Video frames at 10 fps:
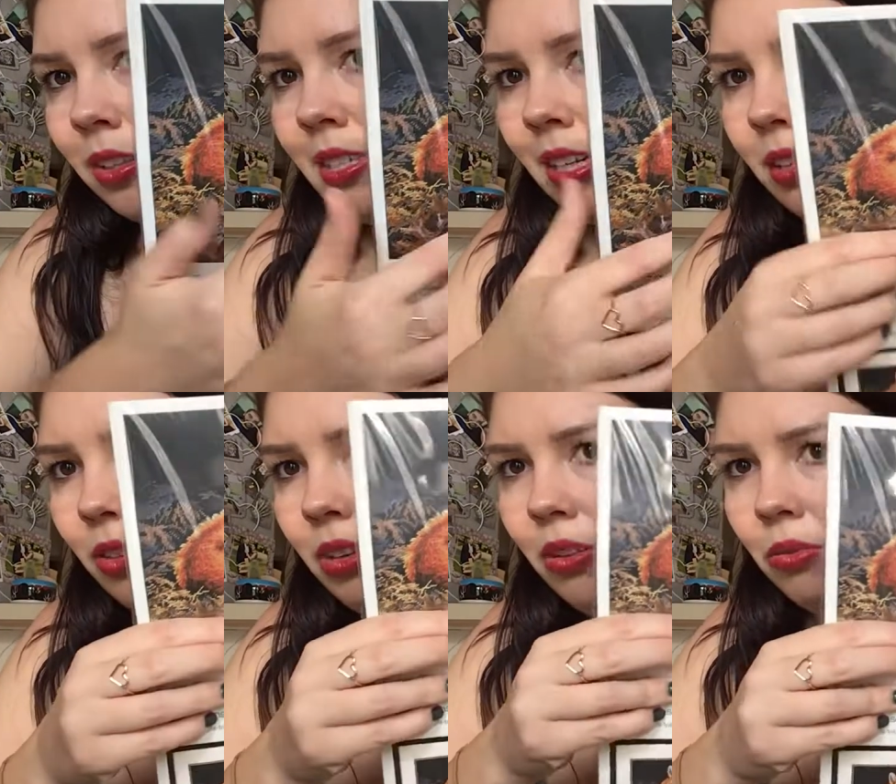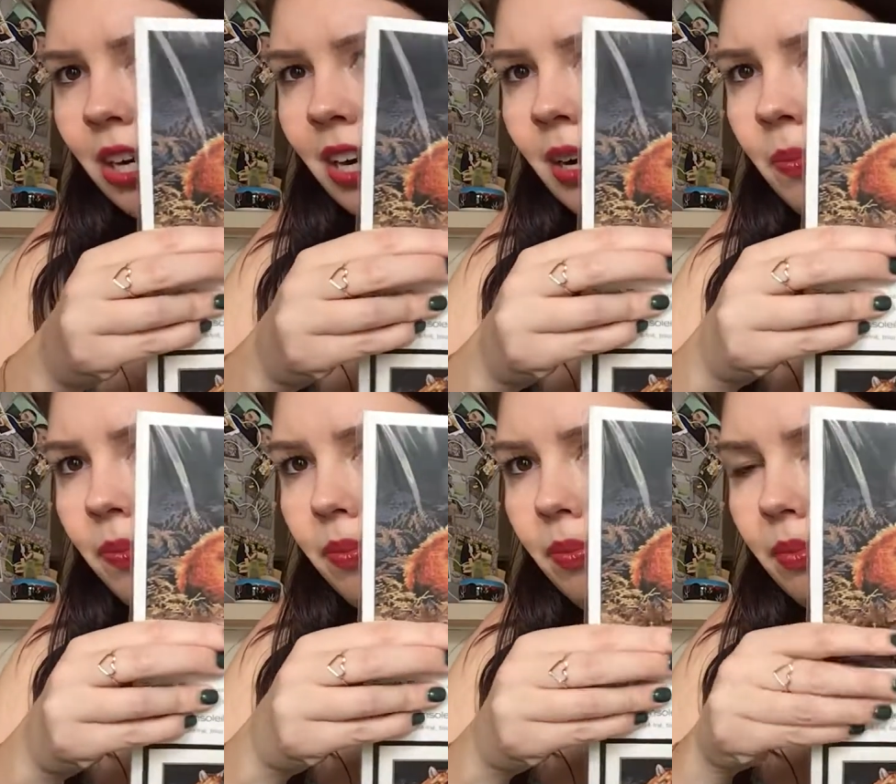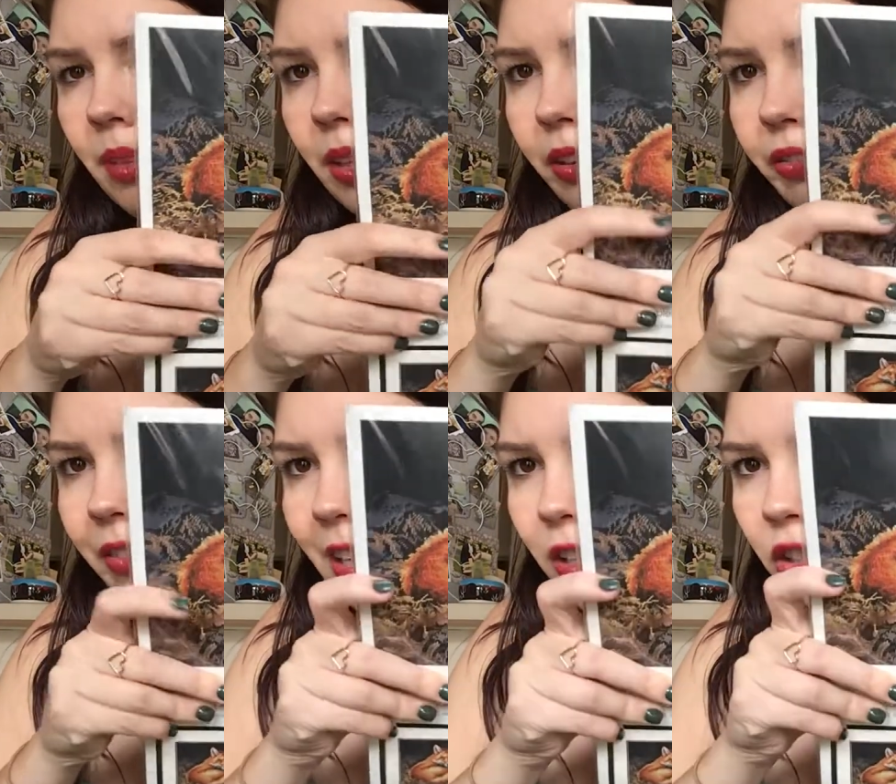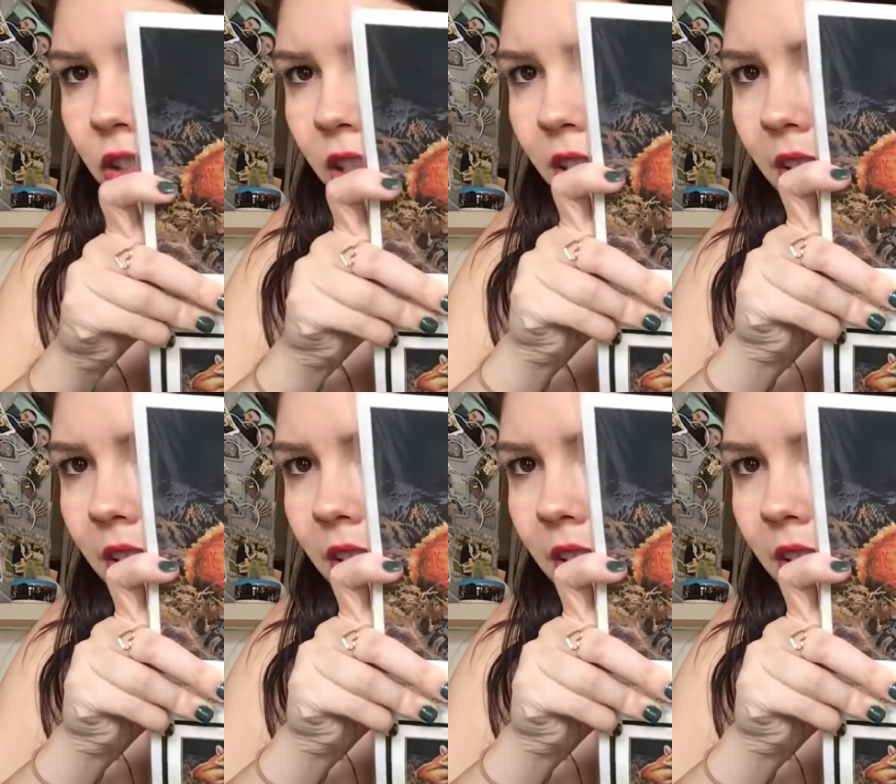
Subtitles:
It's another one where the finished